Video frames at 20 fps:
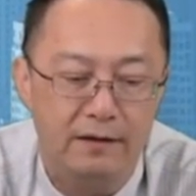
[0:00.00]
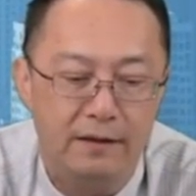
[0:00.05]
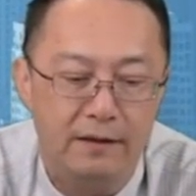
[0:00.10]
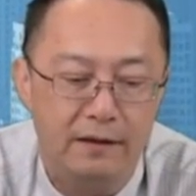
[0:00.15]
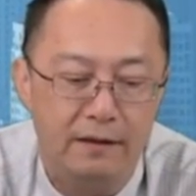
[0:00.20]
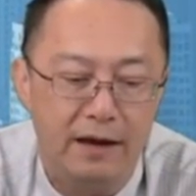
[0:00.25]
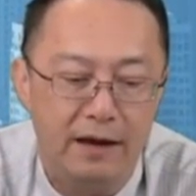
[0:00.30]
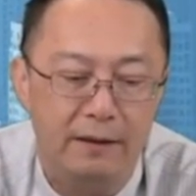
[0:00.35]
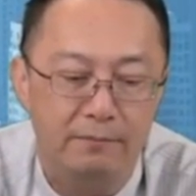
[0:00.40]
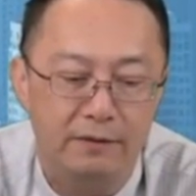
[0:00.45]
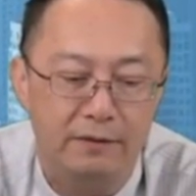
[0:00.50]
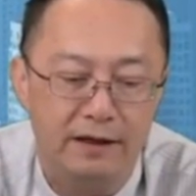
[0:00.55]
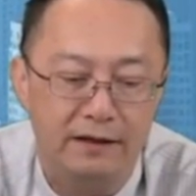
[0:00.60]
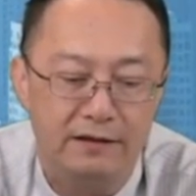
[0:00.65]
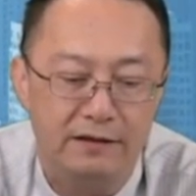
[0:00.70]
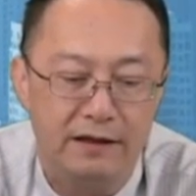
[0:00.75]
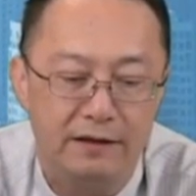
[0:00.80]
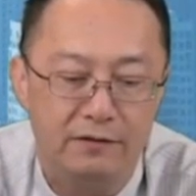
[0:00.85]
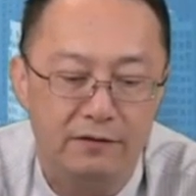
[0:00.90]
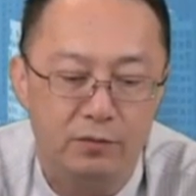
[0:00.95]
That
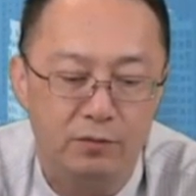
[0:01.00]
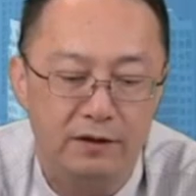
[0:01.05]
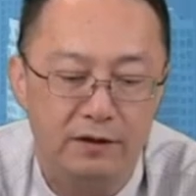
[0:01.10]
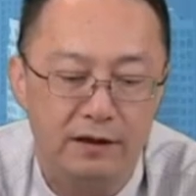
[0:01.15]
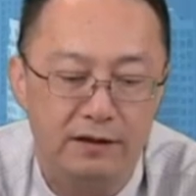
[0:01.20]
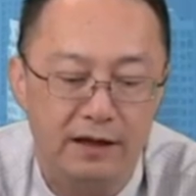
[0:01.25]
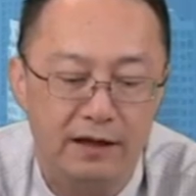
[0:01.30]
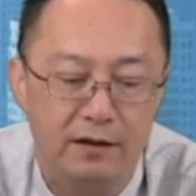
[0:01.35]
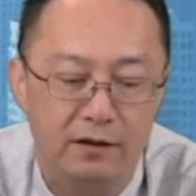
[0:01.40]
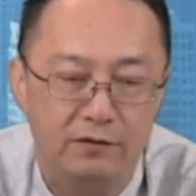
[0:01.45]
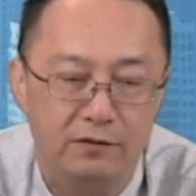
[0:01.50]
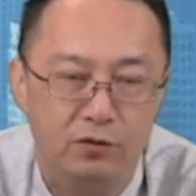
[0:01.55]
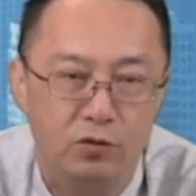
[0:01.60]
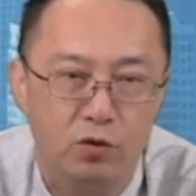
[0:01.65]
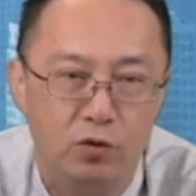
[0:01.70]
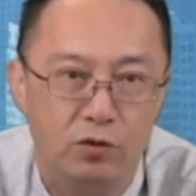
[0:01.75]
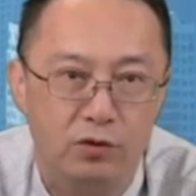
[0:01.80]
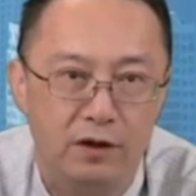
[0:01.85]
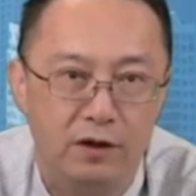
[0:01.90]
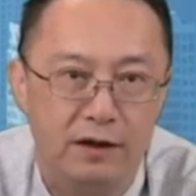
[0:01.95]
means even when the tariff
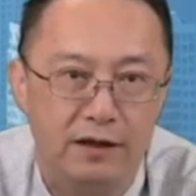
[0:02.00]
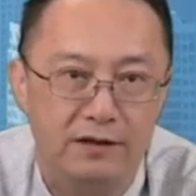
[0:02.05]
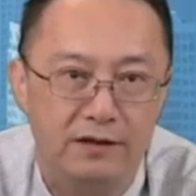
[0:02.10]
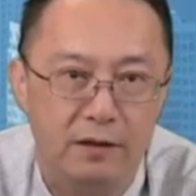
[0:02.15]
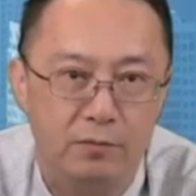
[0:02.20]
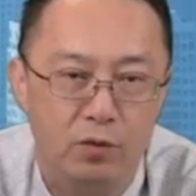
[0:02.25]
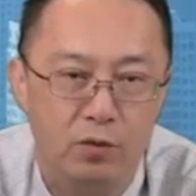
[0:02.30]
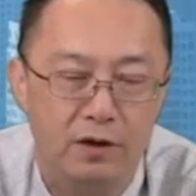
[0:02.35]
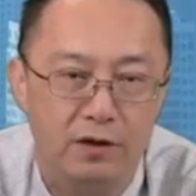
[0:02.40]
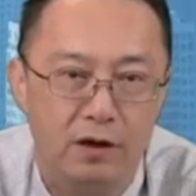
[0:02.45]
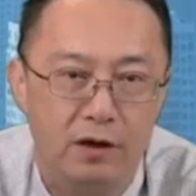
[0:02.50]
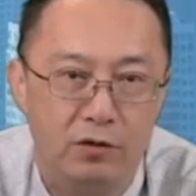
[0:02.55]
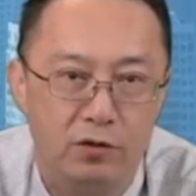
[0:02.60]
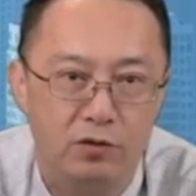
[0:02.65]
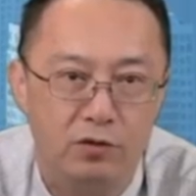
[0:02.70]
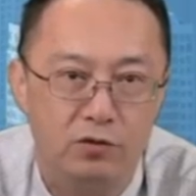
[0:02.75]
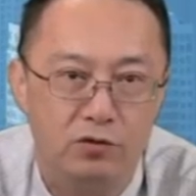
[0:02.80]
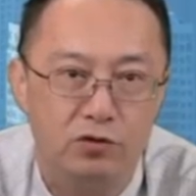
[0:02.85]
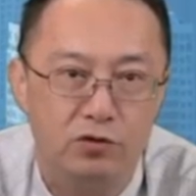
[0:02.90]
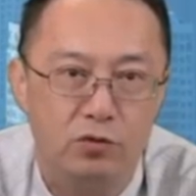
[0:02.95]
quota is at
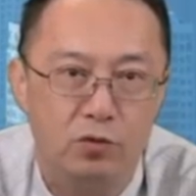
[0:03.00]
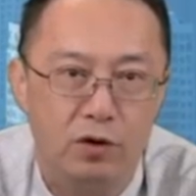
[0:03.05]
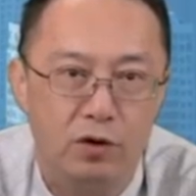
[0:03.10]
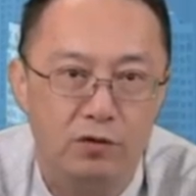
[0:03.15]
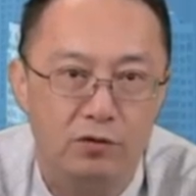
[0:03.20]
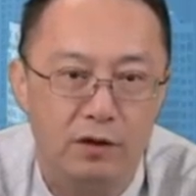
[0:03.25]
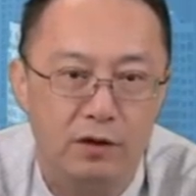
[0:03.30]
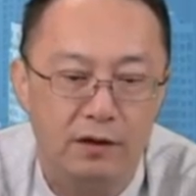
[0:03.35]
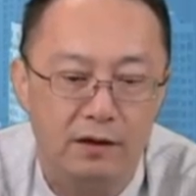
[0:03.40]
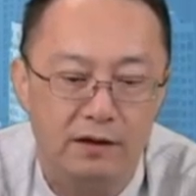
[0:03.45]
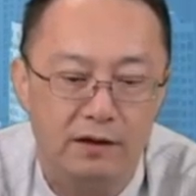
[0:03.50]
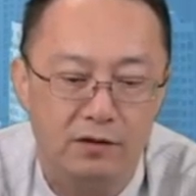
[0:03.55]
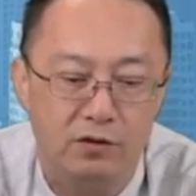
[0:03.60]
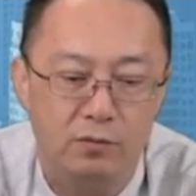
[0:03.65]
100 or 200,